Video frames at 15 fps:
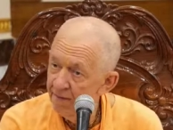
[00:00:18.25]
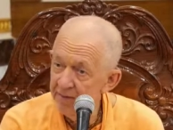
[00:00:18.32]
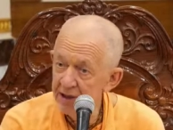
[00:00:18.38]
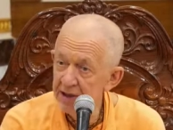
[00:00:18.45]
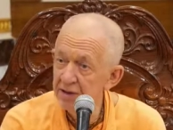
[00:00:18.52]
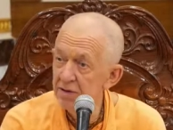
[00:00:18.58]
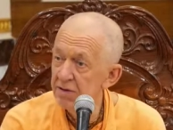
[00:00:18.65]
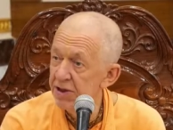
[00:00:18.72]

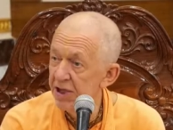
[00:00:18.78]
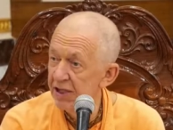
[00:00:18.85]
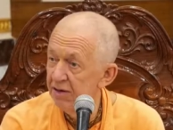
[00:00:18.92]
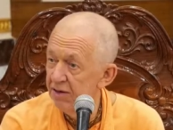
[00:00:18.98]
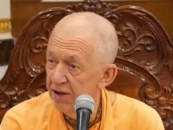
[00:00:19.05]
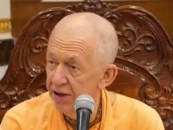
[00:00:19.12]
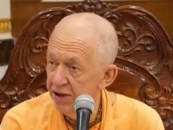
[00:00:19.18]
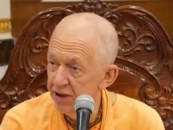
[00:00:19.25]
Everybody knows
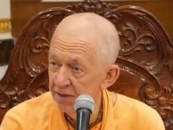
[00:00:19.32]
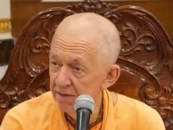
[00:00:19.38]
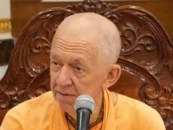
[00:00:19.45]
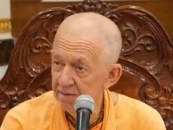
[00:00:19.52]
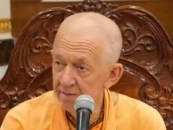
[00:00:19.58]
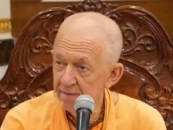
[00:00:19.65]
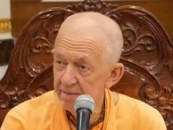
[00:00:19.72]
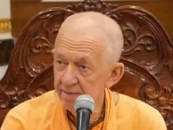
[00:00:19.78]
English?
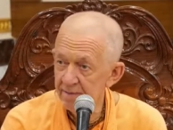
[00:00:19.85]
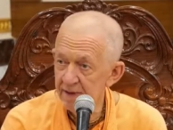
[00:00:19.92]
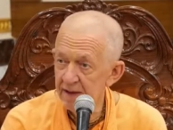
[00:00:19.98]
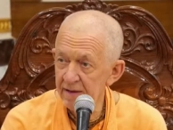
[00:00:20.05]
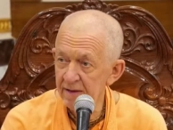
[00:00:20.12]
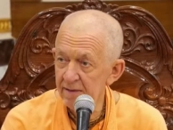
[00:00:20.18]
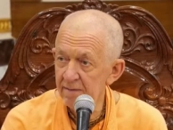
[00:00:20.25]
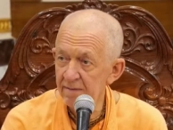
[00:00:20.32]

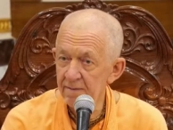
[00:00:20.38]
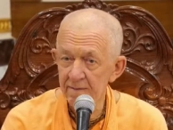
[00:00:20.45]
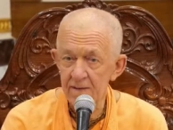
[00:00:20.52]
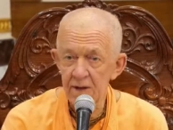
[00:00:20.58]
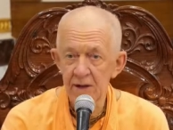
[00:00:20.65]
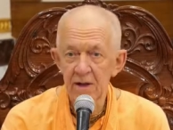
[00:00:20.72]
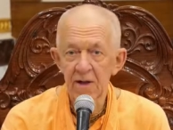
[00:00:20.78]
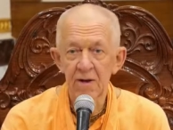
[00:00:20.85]
Yeah?
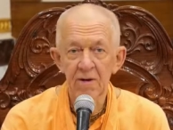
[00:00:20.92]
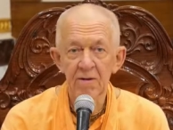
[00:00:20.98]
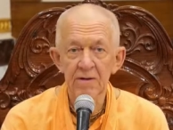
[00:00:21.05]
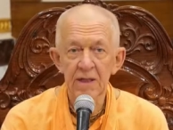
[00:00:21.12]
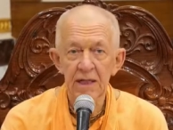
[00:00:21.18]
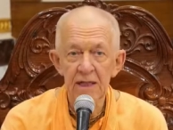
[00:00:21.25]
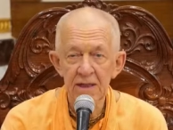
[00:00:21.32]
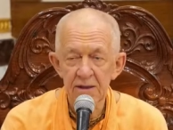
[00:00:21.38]

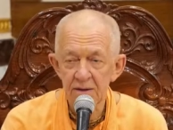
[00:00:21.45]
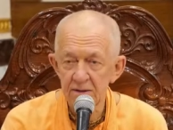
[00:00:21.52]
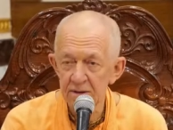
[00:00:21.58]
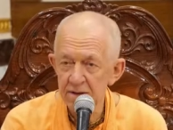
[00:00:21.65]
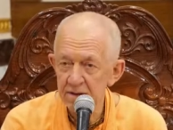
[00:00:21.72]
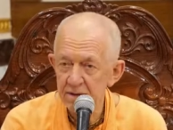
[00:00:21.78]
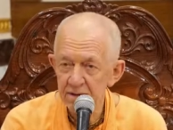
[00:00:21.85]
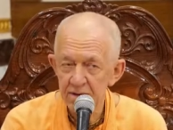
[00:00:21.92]
Okay,
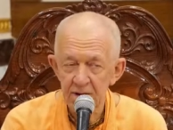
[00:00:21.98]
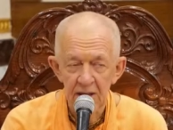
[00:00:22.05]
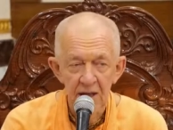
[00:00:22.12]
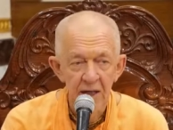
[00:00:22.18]
good.